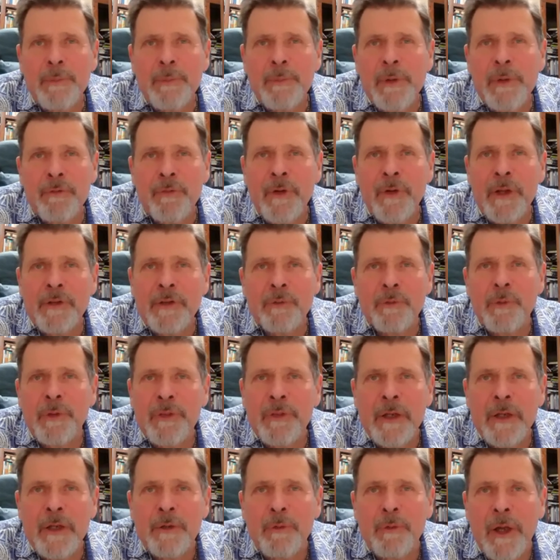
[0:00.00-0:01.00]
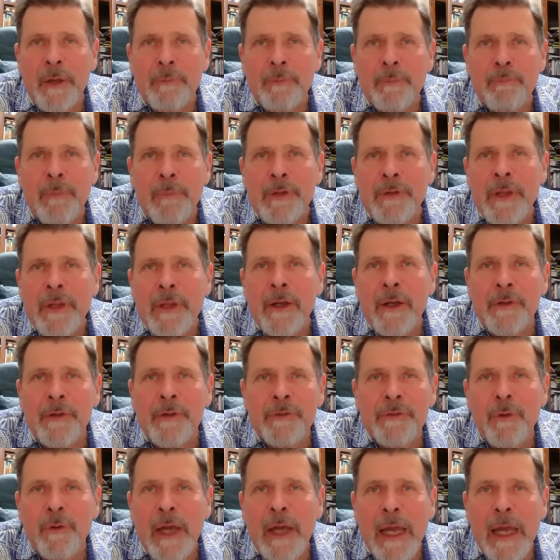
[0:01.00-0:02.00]
be friends with anyway, but they
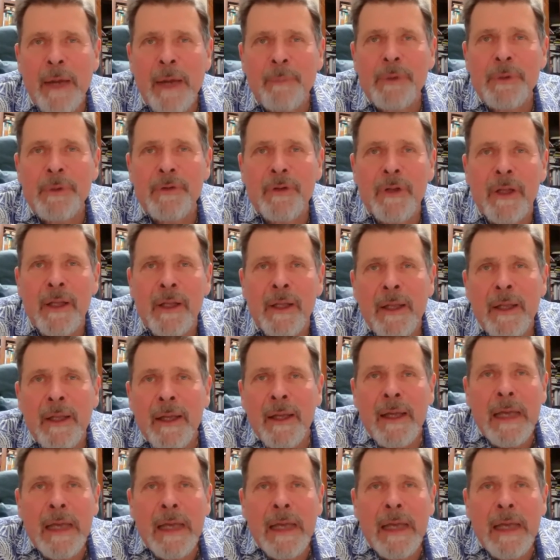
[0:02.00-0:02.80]
also happen to